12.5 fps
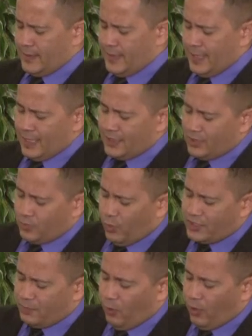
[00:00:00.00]
says,
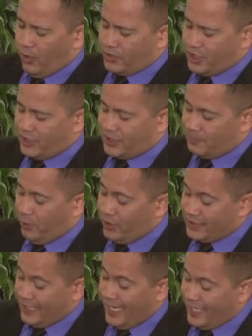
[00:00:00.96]
once more, Jesus
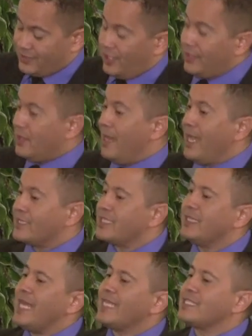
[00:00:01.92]
put his hands on the man.
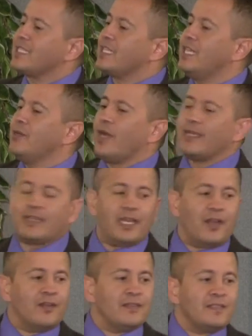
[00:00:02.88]
See, that's the key right
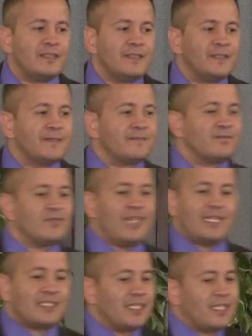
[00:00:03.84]
there.
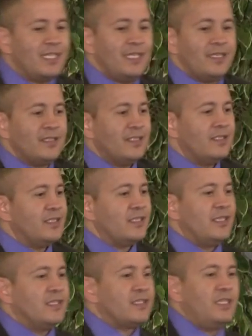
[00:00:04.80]
That's the key.
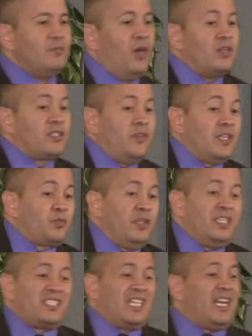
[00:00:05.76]
See, most of us,
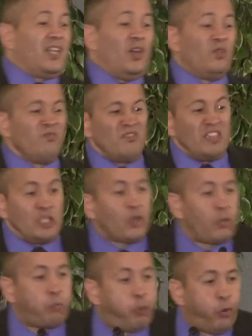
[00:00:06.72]
we just kind of
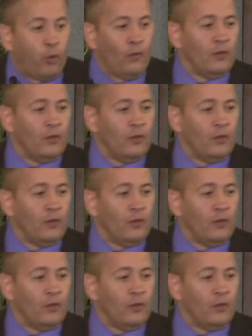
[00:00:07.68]
go,